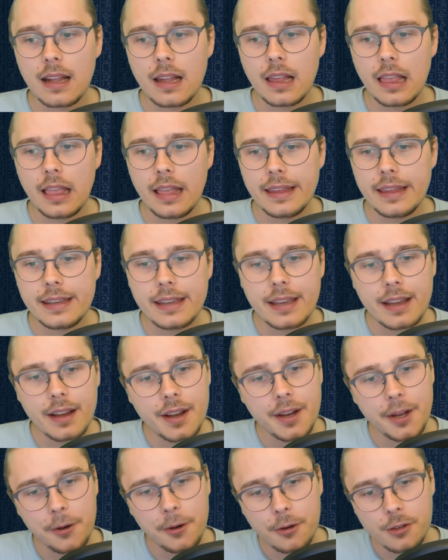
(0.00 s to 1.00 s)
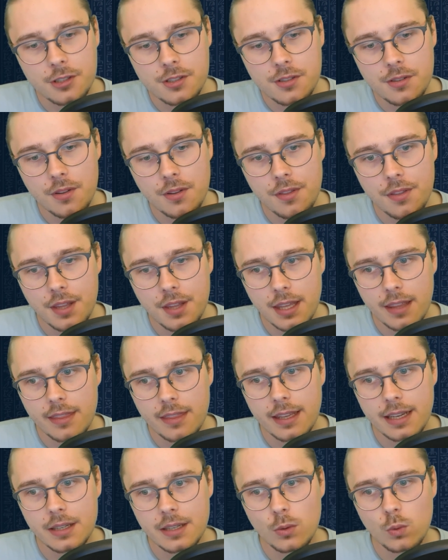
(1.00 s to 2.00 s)
here I also think
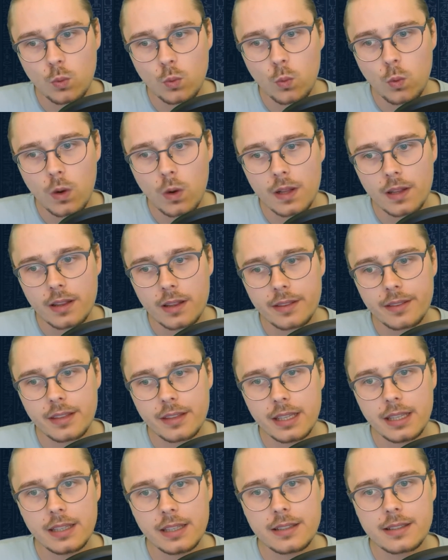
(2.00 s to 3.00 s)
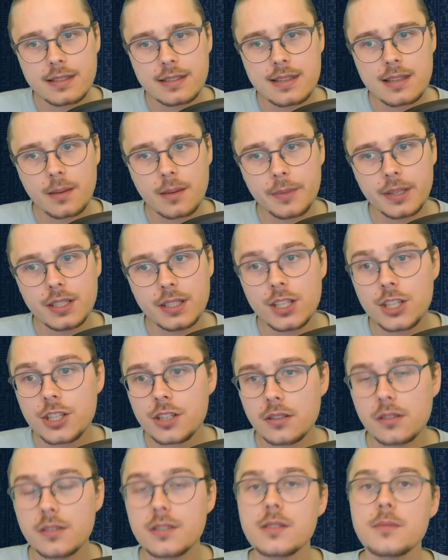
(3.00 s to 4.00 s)
that it will need some
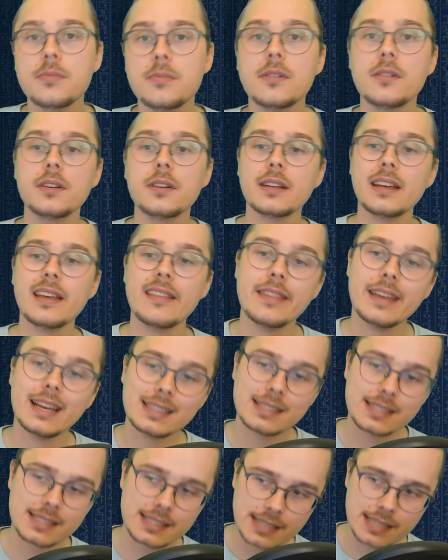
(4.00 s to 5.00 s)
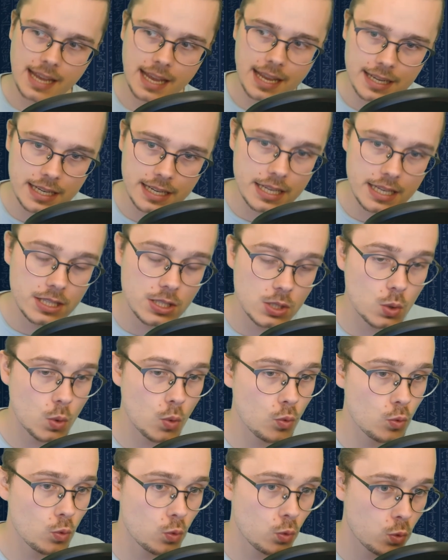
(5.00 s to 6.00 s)
additional support. That said, it's
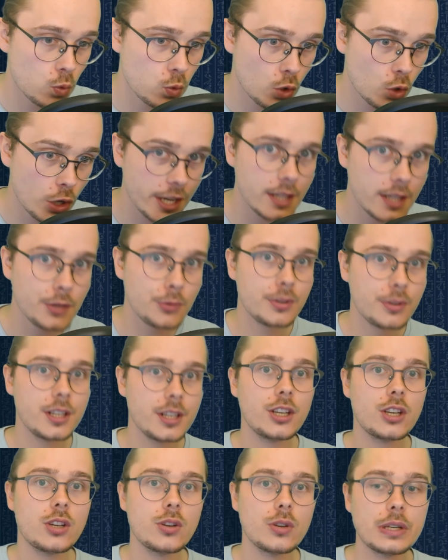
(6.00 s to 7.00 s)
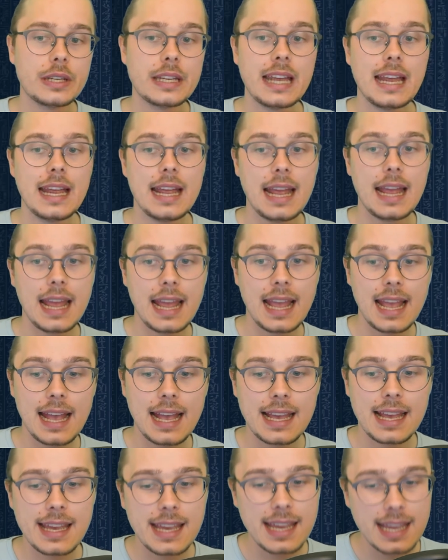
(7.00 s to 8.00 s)
really, really good
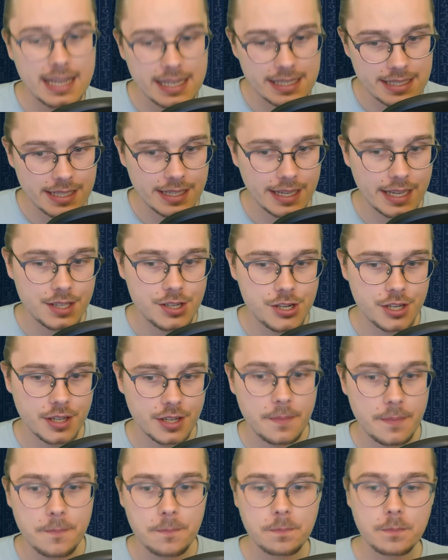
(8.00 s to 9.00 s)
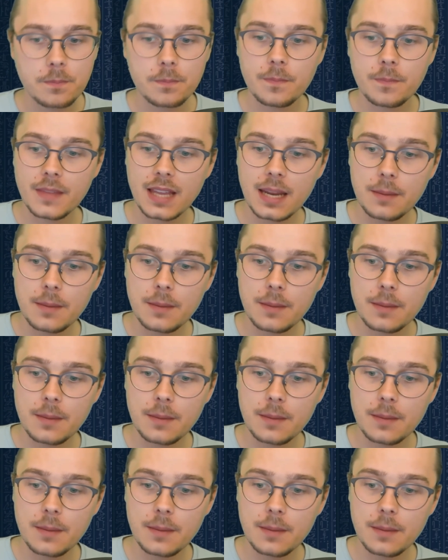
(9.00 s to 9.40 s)
as an engine, and